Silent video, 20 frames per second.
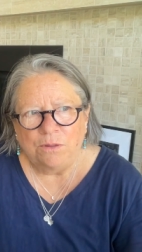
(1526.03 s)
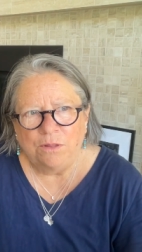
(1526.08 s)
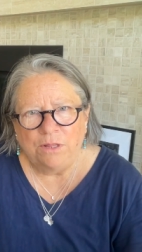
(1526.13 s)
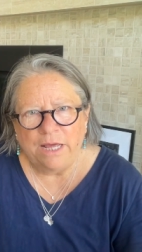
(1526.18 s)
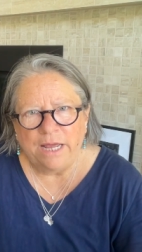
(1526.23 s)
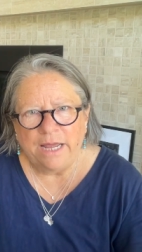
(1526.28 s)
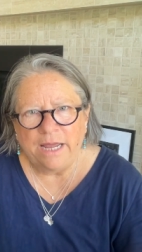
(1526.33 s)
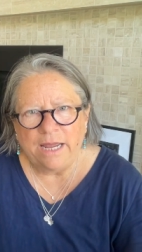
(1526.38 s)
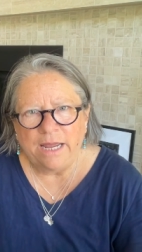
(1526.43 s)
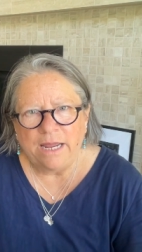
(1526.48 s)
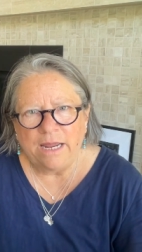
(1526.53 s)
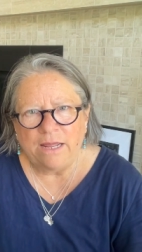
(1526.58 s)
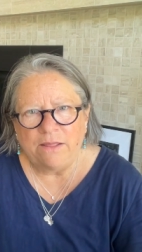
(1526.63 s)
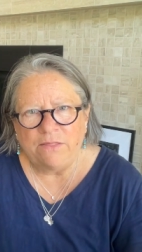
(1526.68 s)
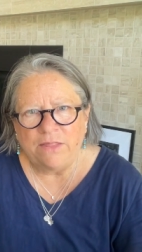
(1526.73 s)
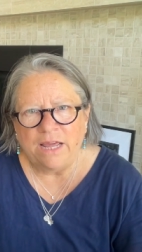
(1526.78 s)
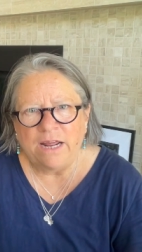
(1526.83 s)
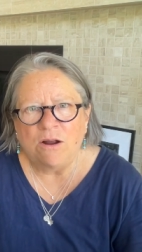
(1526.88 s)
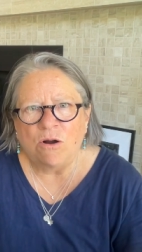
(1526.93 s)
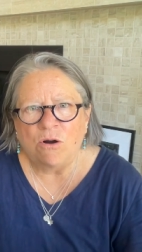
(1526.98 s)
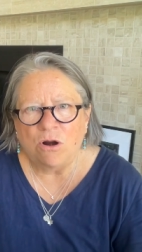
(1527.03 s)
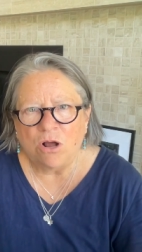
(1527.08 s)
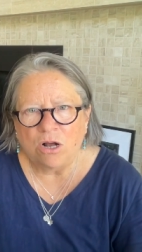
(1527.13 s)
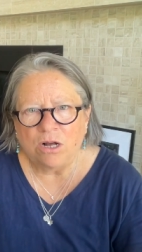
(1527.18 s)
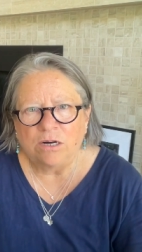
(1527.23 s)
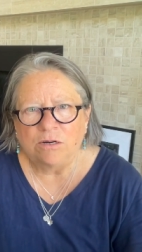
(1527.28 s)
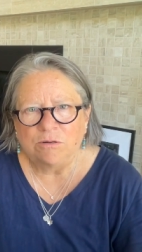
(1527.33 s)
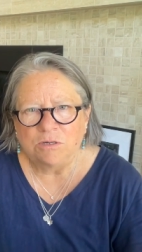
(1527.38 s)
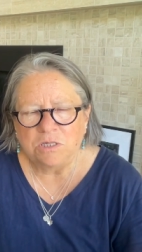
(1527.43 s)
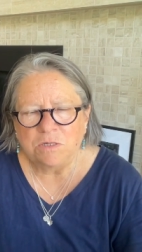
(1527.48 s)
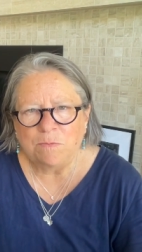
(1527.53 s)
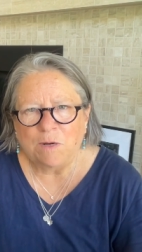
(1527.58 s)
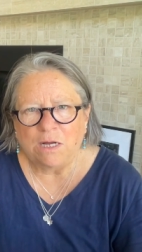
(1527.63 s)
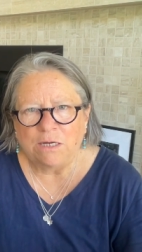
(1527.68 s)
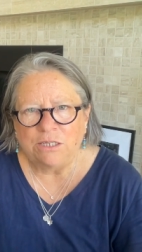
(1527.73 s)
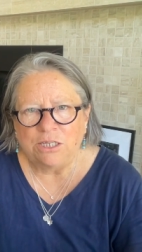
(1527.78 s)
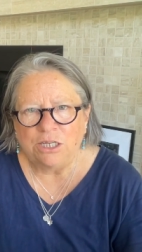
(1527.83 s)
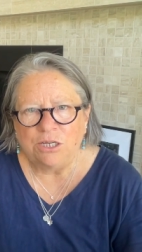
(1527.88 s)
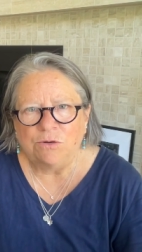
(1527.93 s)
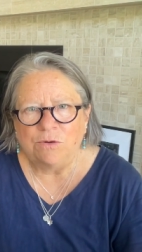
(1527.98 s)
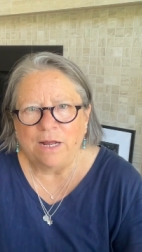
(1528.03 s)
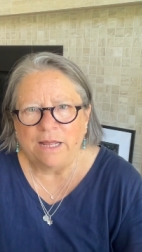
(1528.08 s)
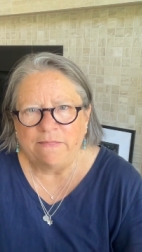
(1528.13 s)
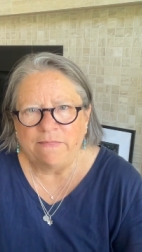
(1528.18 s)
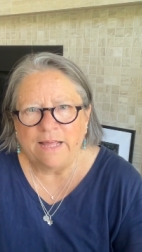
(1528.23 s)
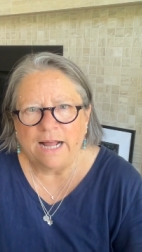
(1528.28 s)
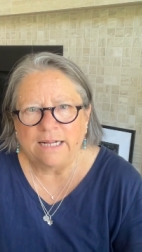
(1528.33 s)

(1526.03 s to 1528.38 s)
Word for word: they they are not going to respond to you and